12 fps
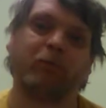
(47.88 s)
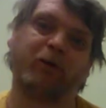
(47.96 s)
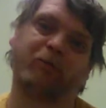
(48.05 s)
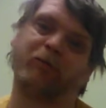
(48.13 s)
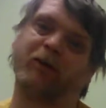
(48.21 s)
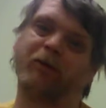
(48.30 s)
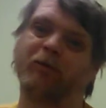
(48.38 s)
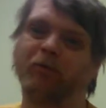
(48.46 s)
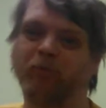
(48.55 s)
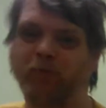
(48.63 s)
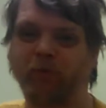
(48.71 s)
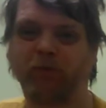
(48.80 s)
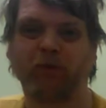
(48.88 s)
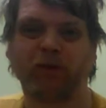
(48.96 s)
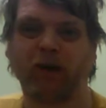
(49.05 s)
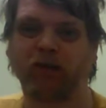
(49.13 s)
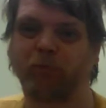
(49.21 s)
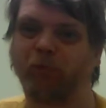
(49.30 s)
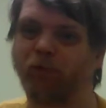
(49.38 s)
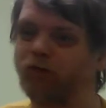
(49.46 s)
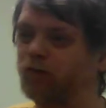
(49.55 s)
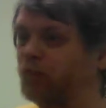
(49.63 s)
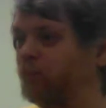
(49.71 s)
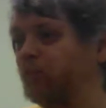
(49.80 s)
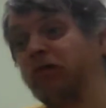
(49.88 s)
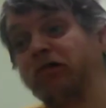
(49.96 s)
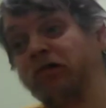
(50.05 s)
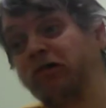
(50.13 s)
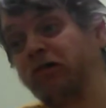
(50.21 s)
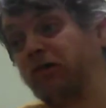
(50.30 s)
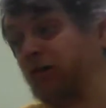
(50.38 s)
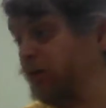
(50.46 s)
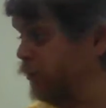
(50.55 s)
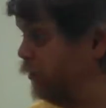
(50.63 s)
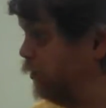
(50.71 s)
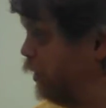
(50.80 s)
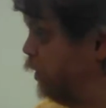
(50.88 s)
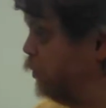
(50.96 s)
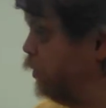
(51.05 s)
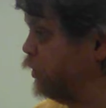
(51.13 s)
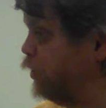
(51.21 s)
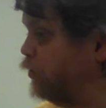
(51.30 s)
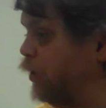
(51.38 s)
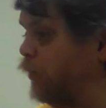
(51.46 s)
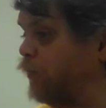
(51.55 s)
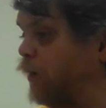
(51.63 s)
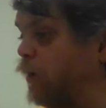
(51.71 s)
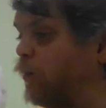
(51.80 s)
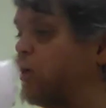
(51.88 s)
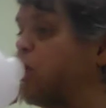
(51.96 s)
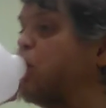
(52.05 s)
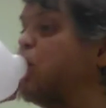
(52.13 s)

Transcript: but yeah, I suppose that'll work itself out.